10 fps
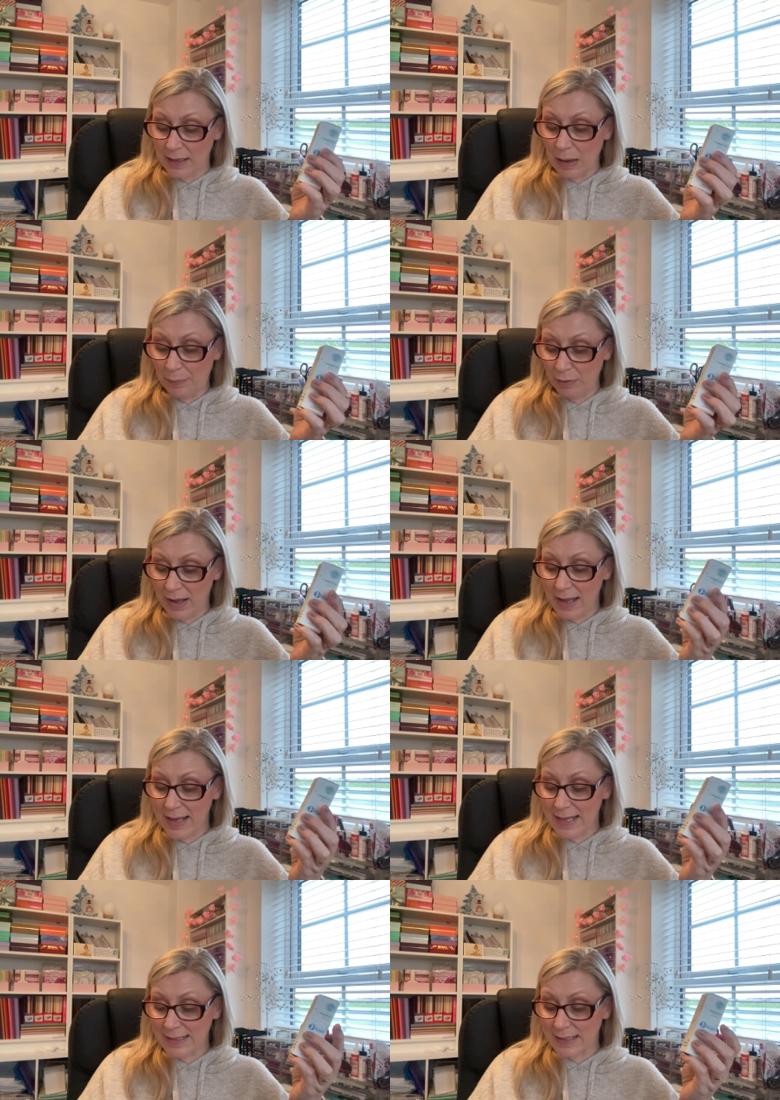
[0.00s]
Caprea
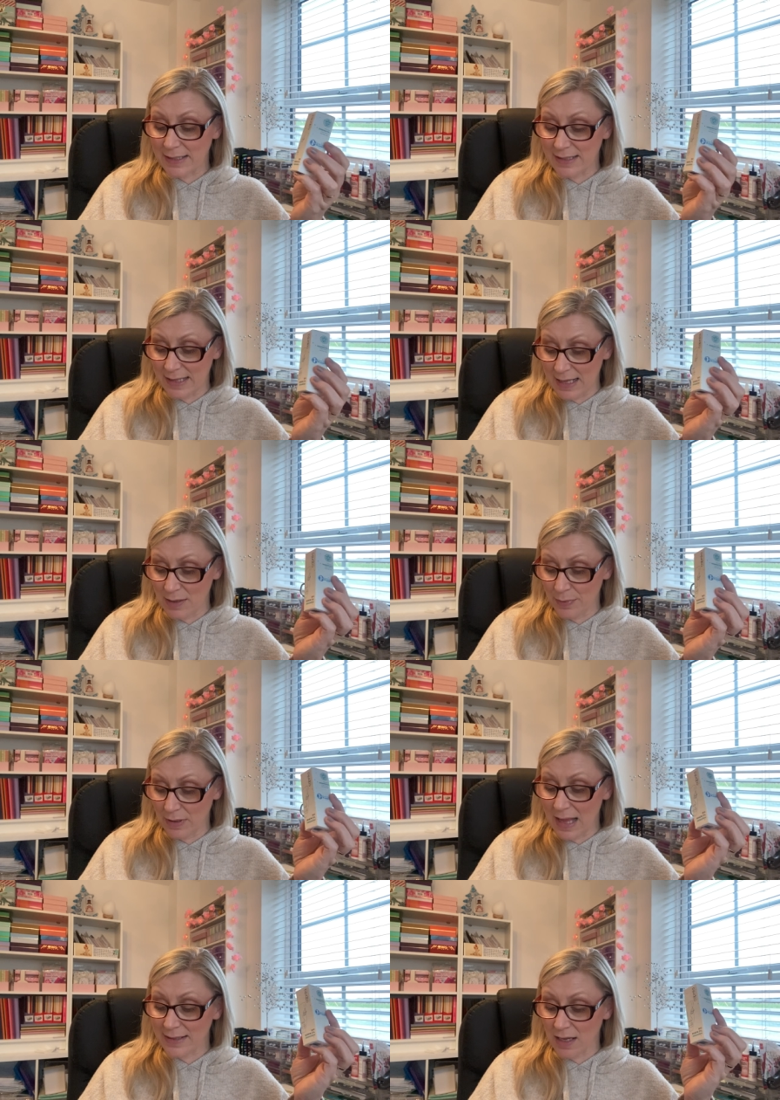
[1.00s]
is
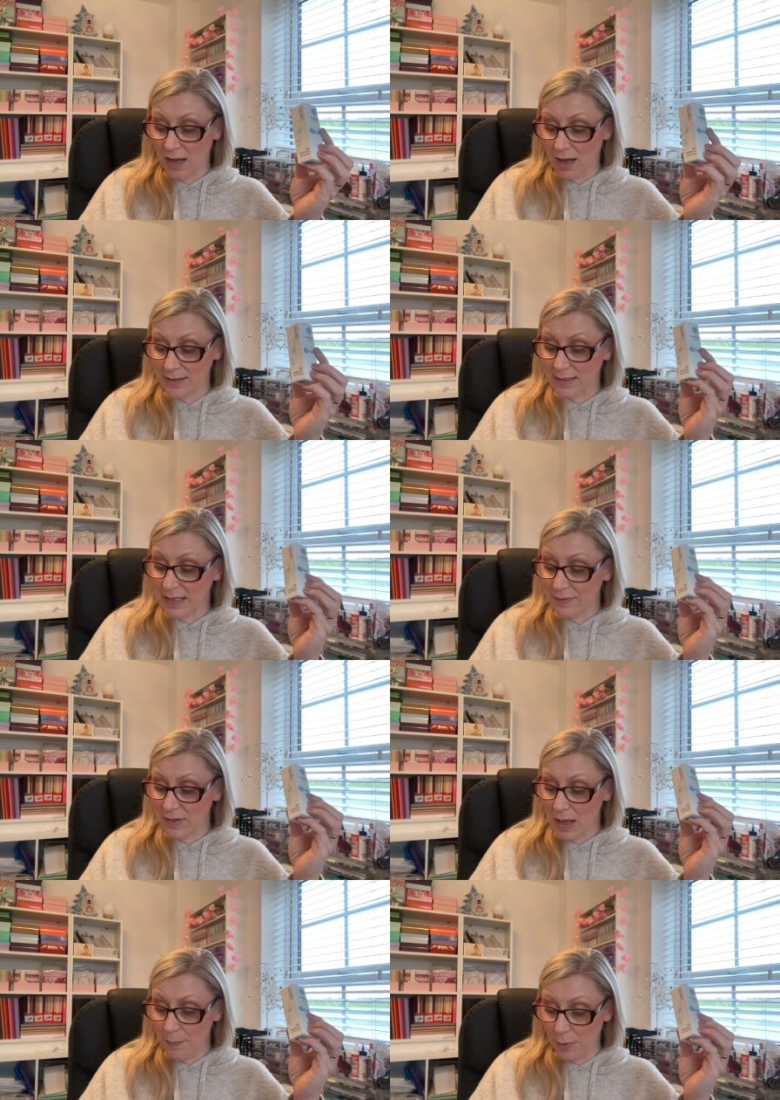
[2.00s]
sustainable at heart, and even
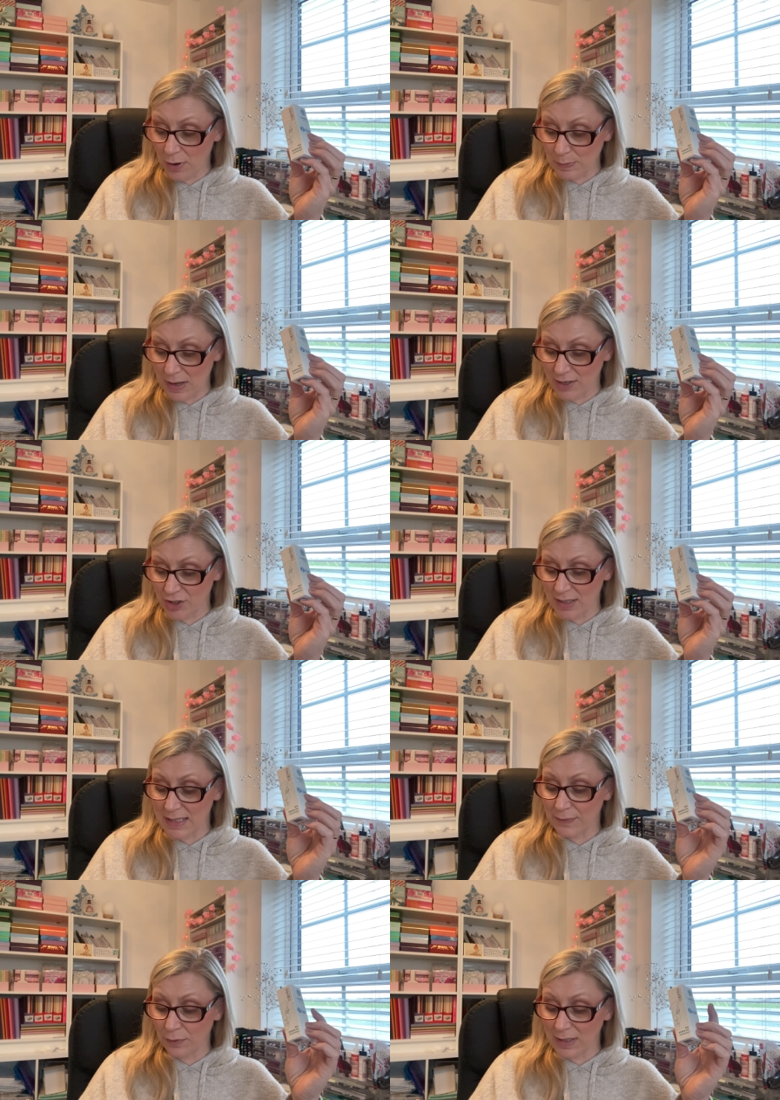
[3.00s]
their box packaging
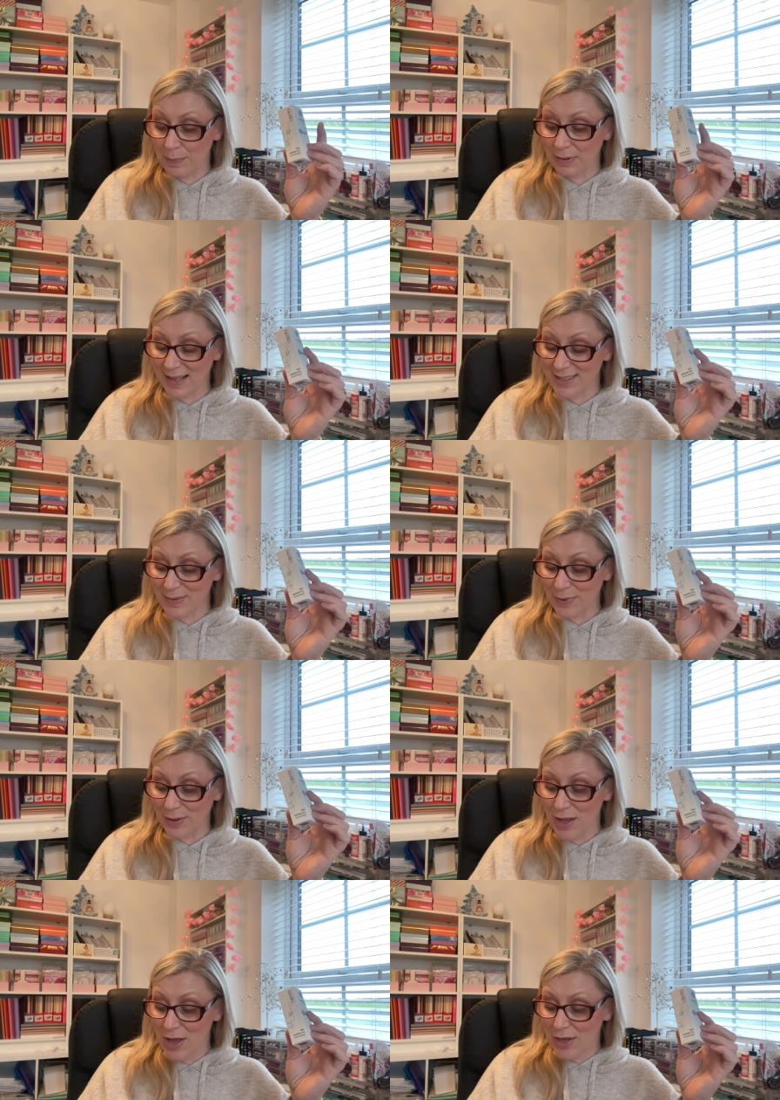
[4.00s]
is fully
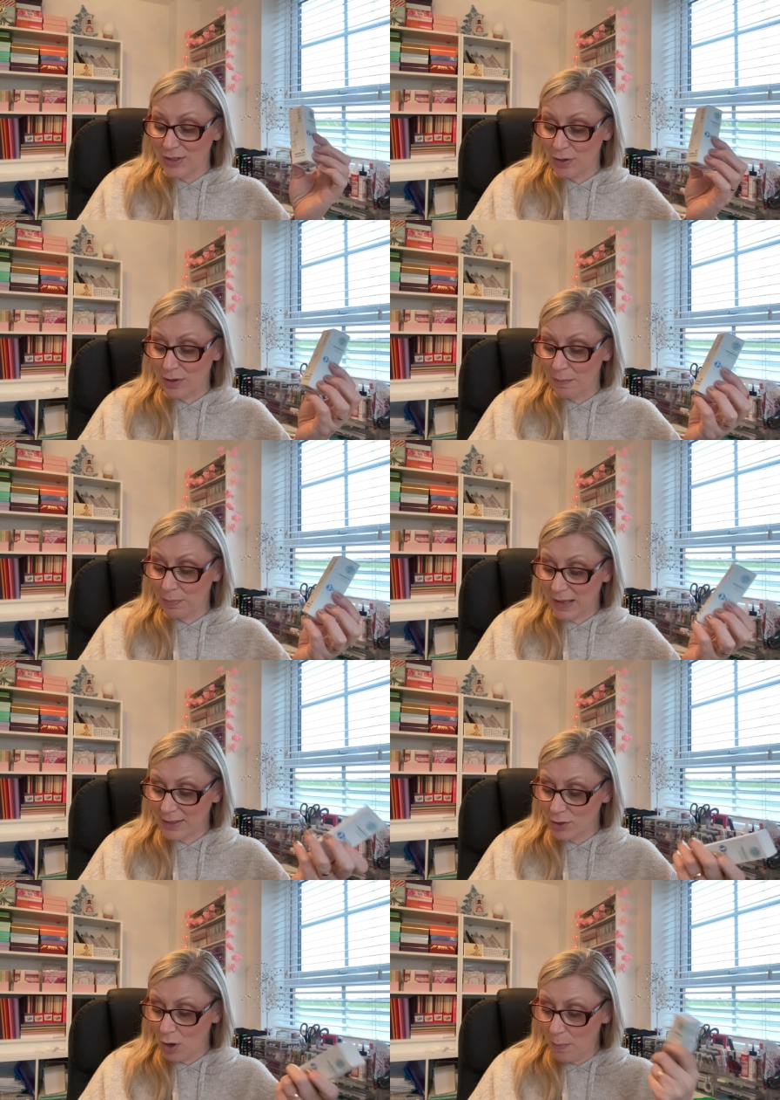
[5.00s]
plantable, so you can
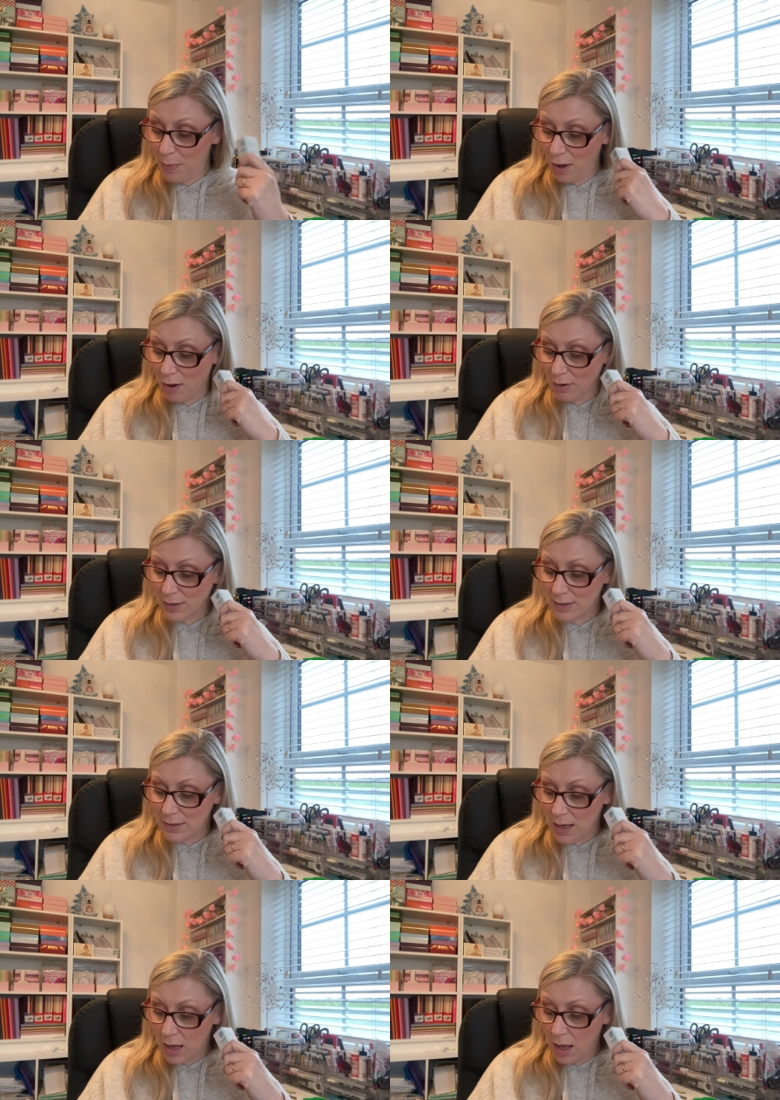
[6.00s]
plant your box